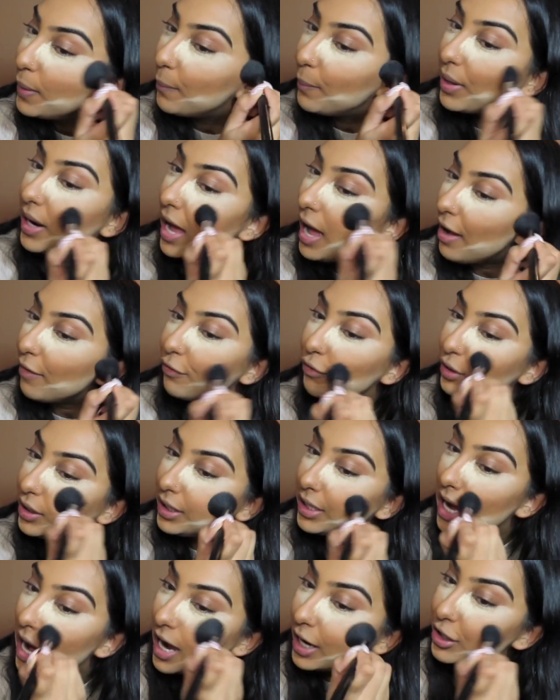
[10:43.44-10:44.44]
But I have
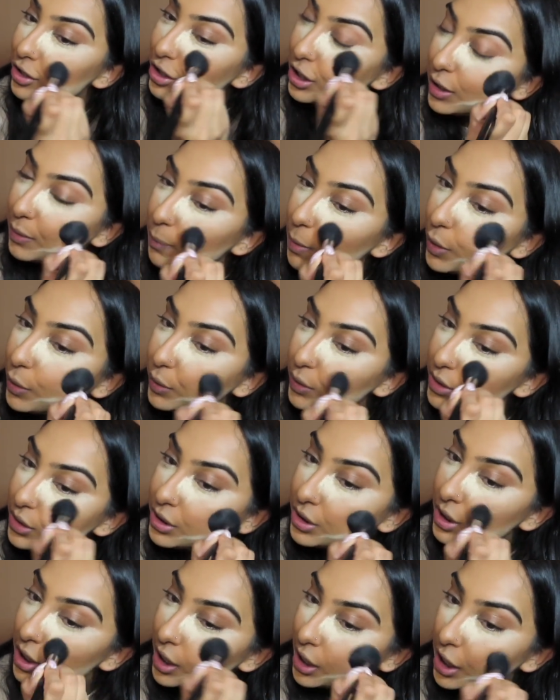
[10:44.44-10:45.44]
really high
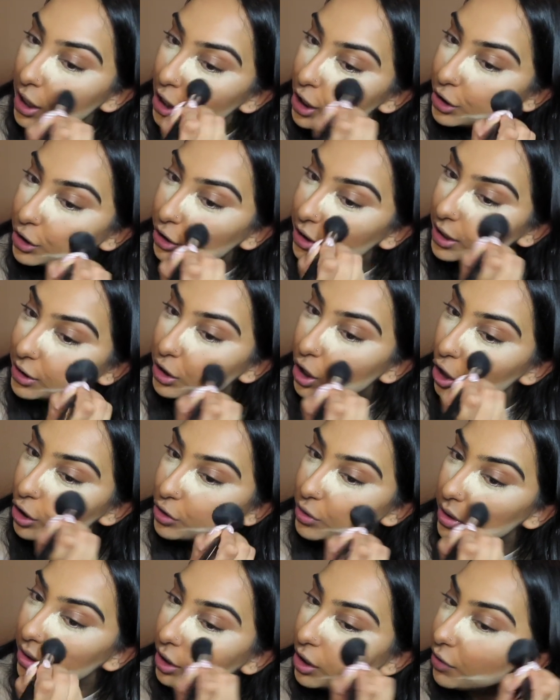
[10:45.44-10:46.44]
cheekbones. So that's
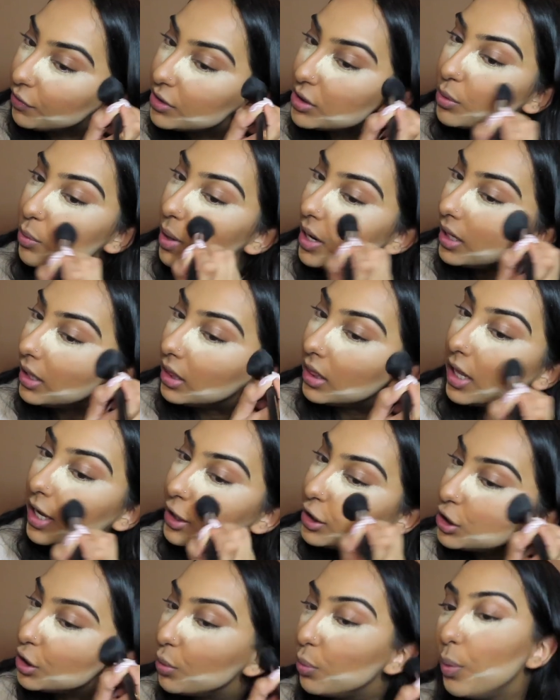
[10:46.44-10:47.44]
also another reason why I
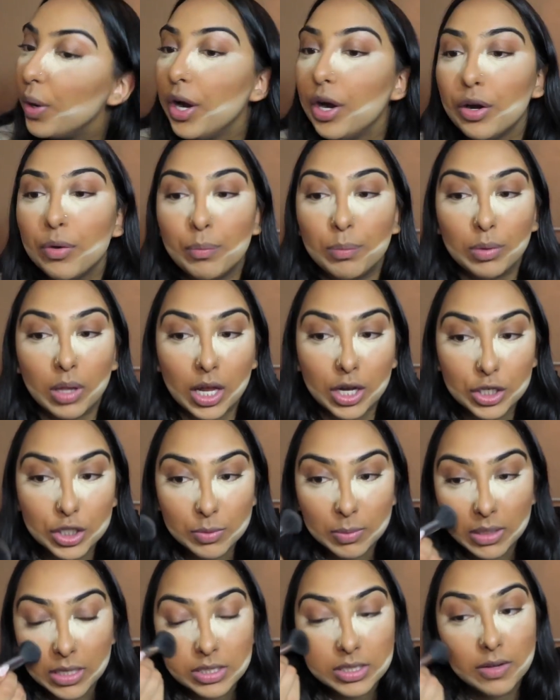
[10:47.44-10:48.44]
like to wear
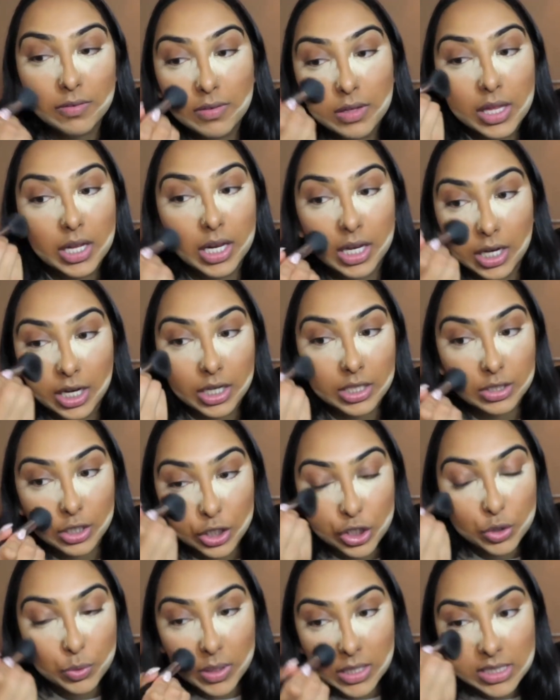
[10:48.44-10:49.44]
blush because I feel like it
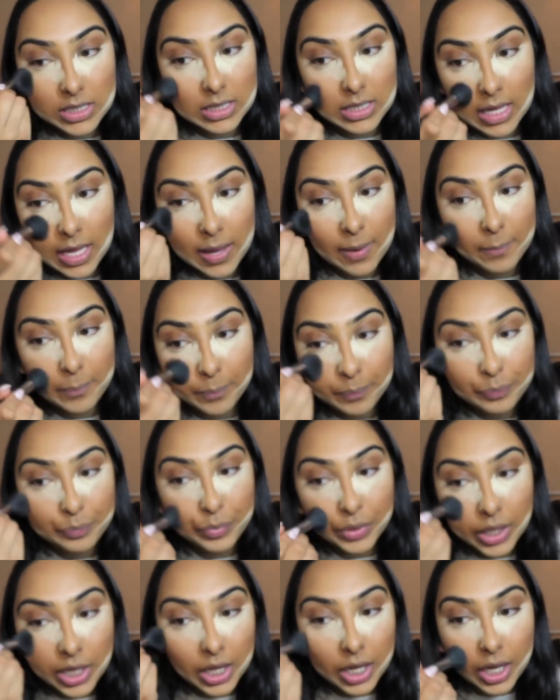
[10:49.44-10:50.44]
accentuates them.
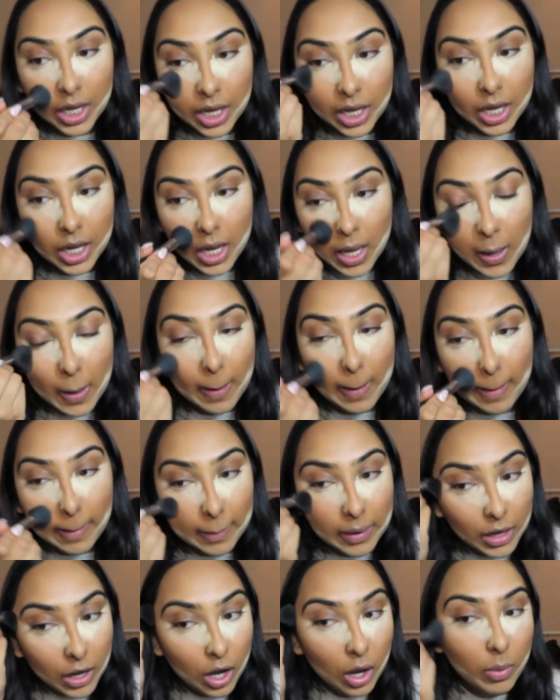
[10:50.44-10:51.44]

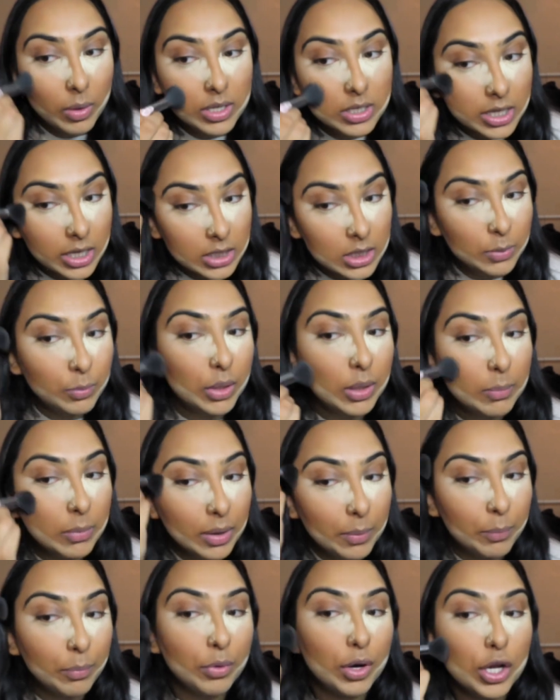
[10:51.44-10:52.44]
And I always like to bring
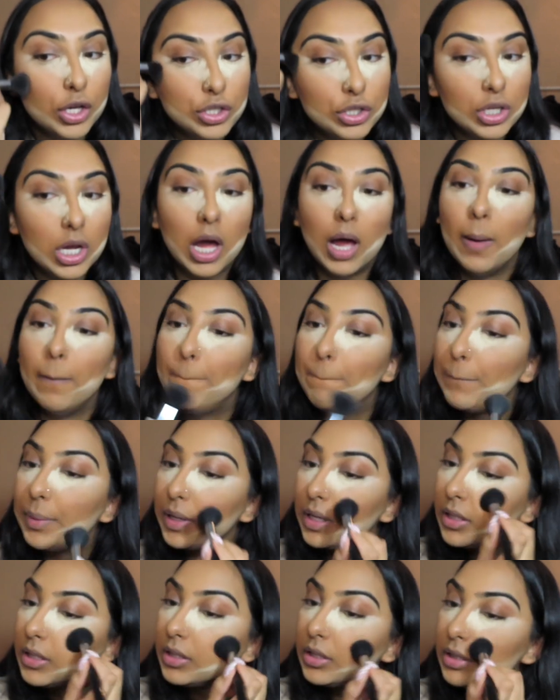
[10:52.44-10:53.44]
my brush up
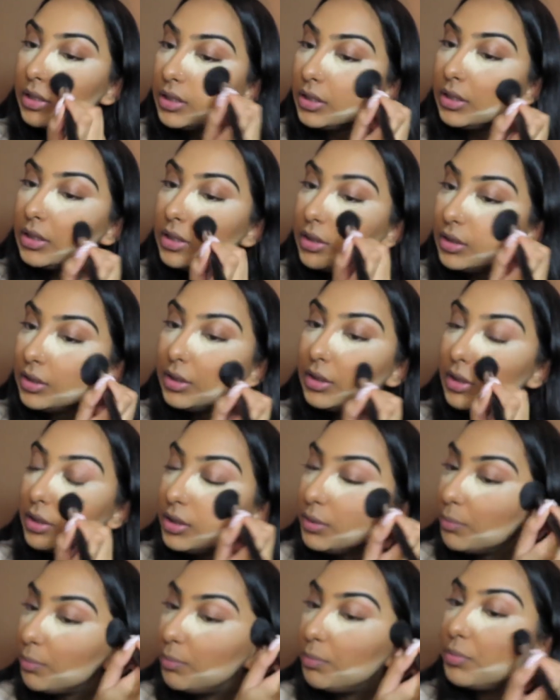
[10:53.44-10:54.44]

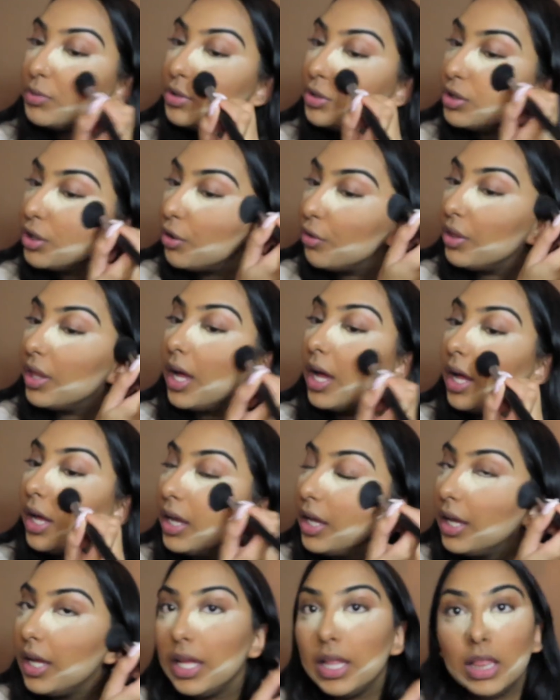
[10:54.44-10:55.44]
so
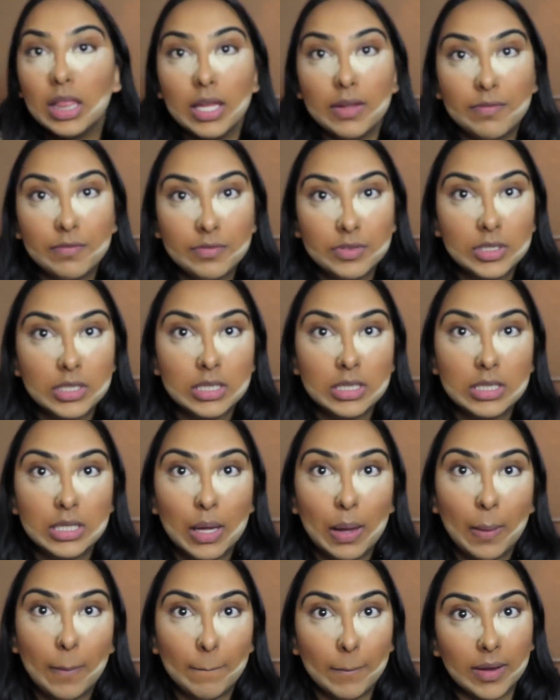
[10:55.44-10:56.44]
that it lifts
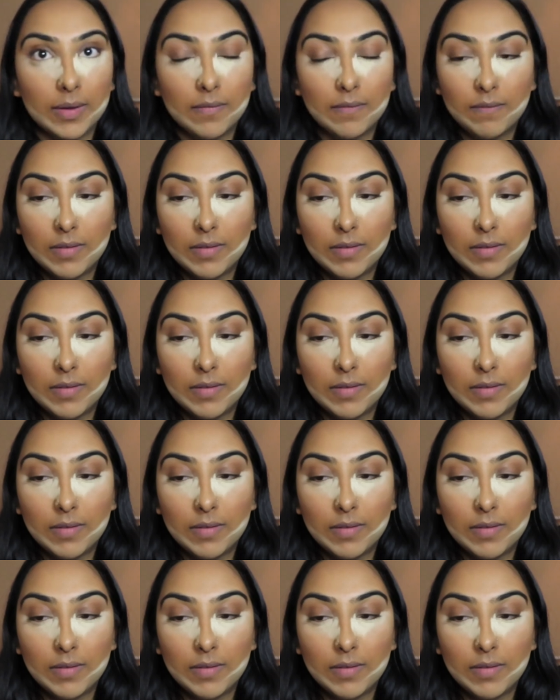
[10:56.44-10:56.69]
my